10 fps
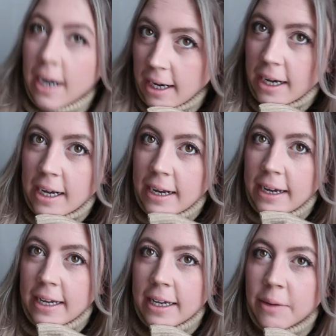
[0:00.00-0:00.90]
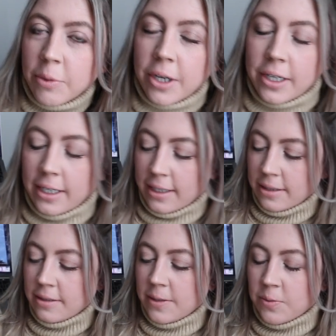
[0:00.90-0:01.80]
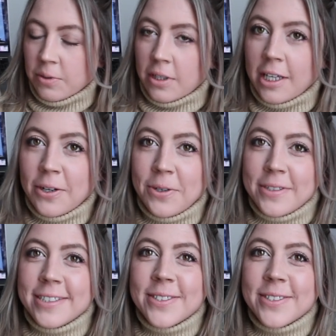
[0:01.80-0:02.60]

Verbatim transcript: I am wearing this really cozy